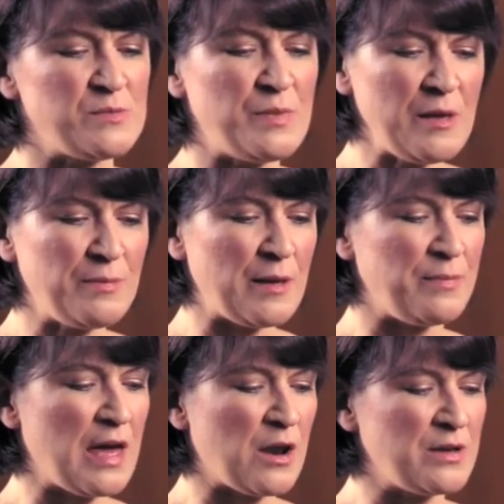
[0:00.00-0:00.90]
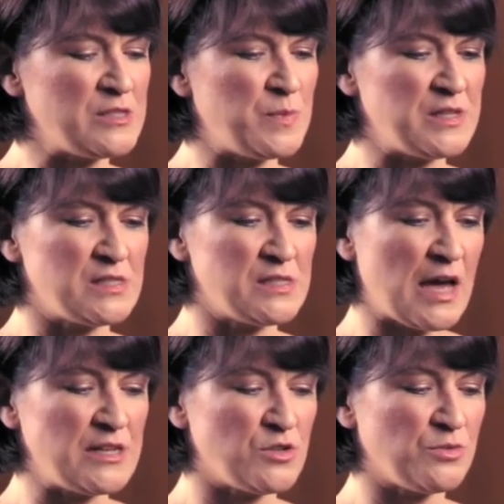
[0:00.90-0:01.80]
P-Play Piano has been
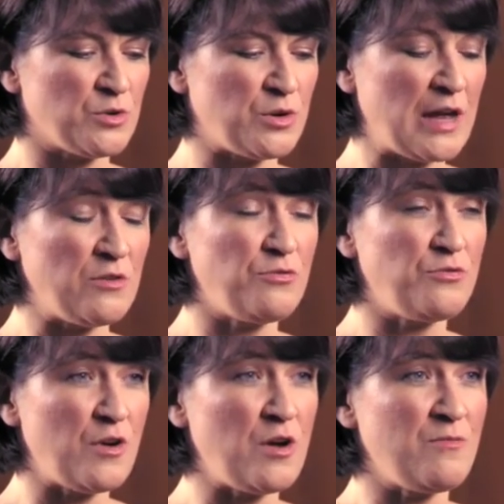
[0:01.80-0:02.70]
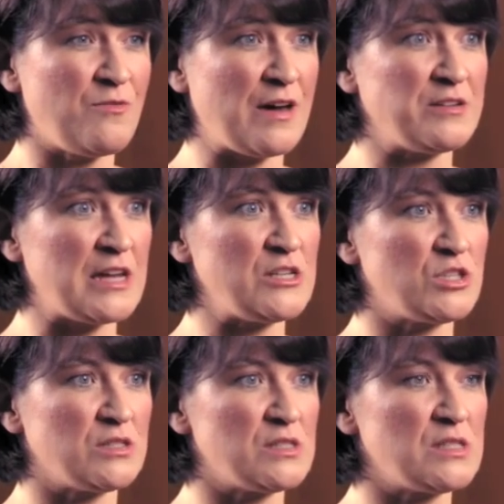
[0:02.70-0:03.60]
designed to create firm
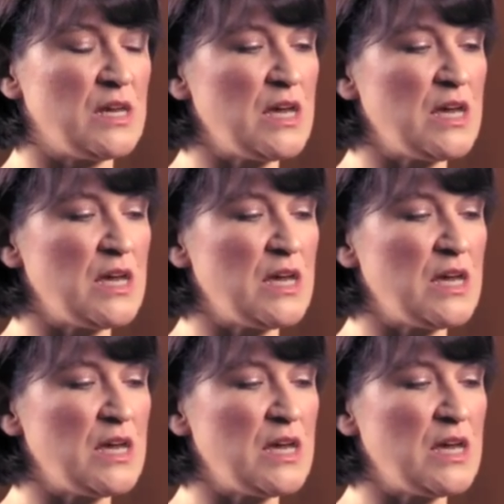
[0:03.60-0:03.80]
foundations.